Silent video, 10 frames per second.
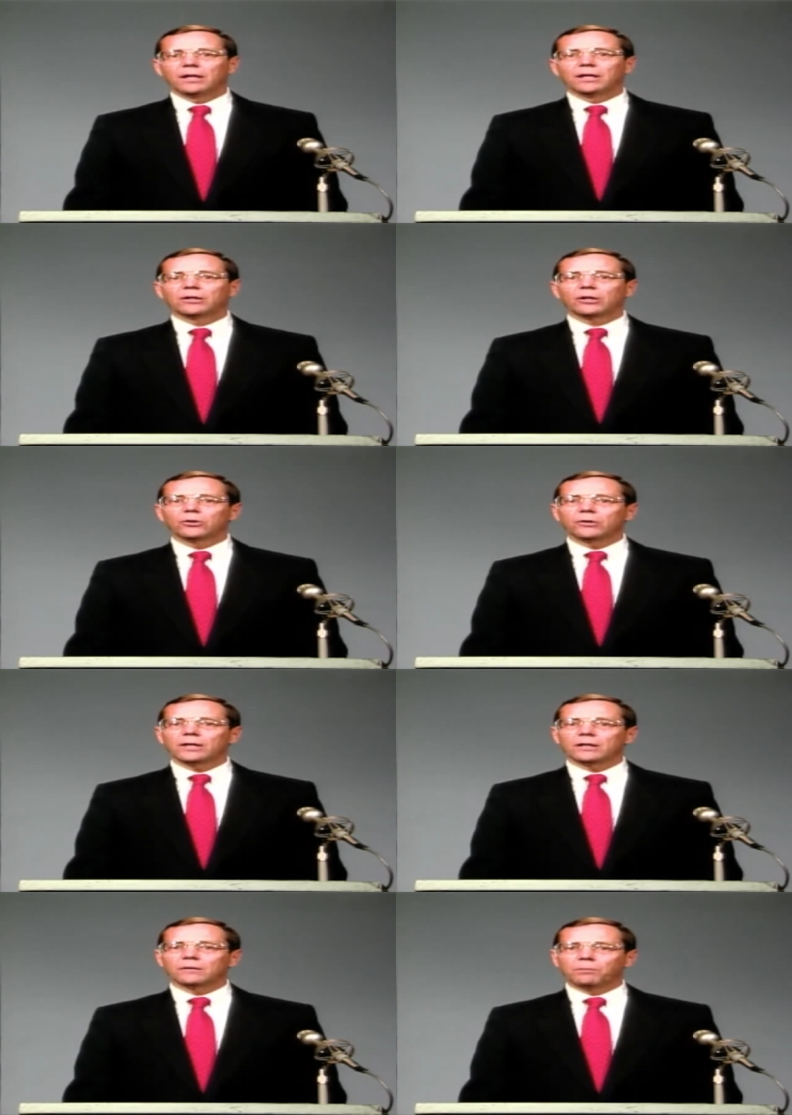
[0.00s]

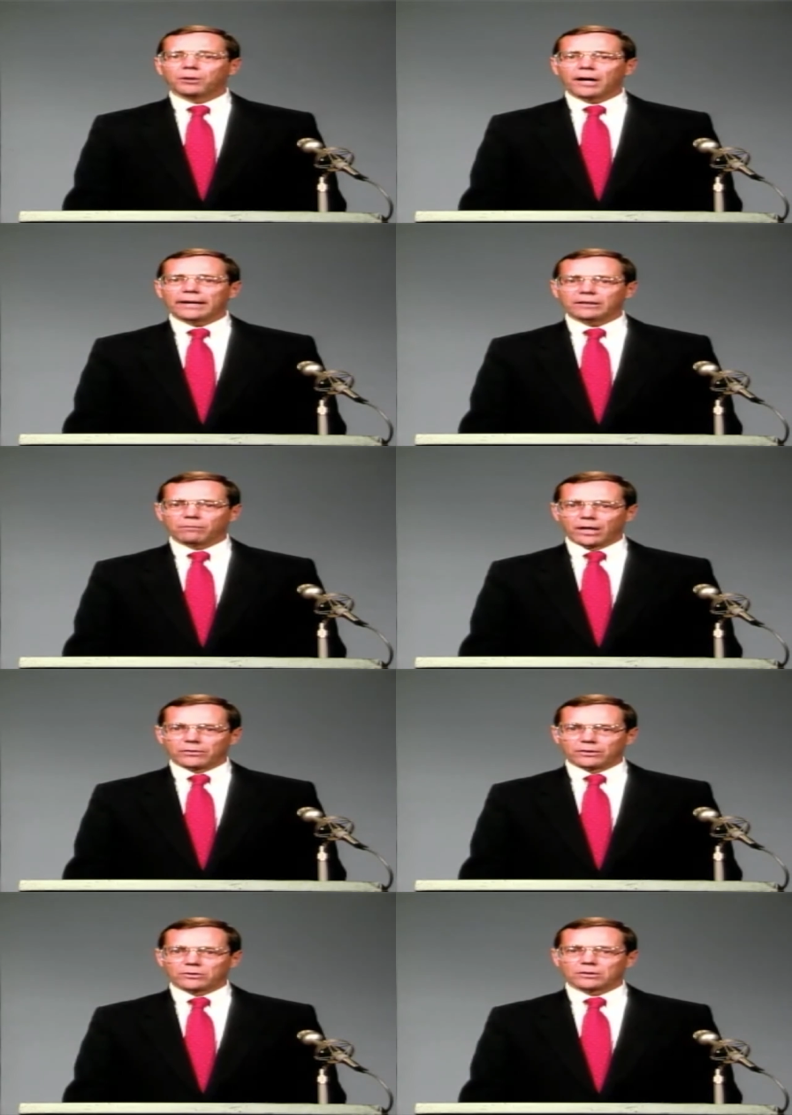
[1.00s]
including compliant
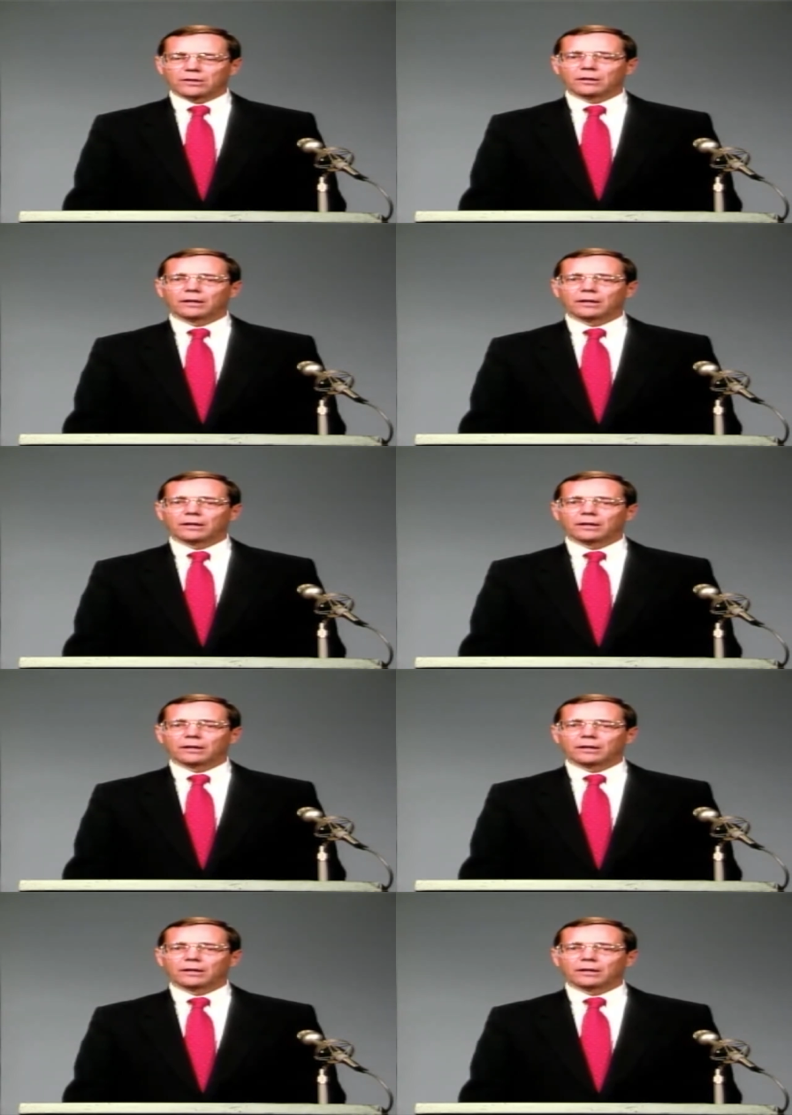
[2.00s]
methods